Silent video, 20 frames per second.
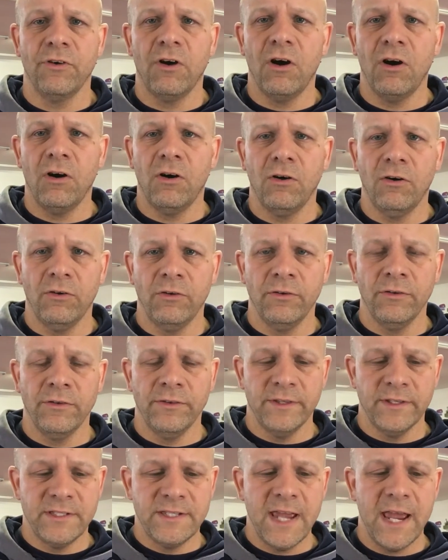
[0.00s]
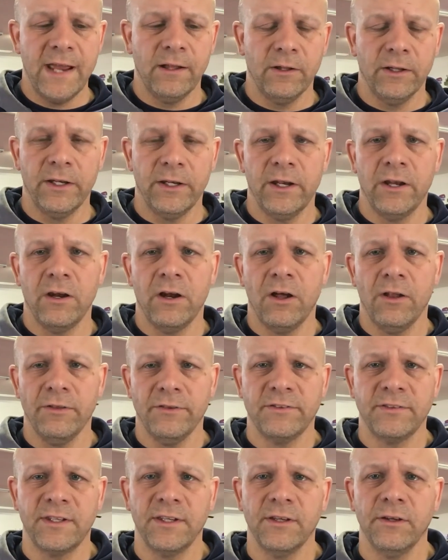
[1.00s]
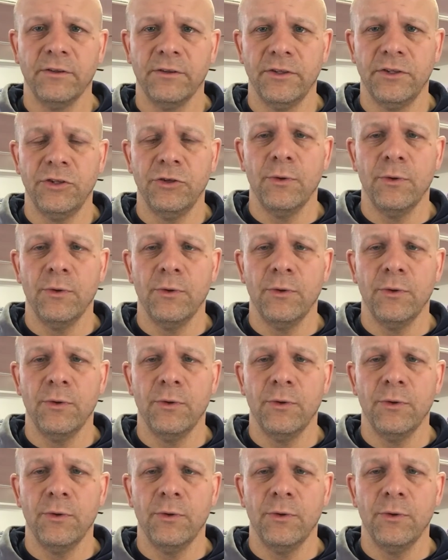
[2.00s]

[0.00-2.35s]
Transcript: all the talent and all the skill that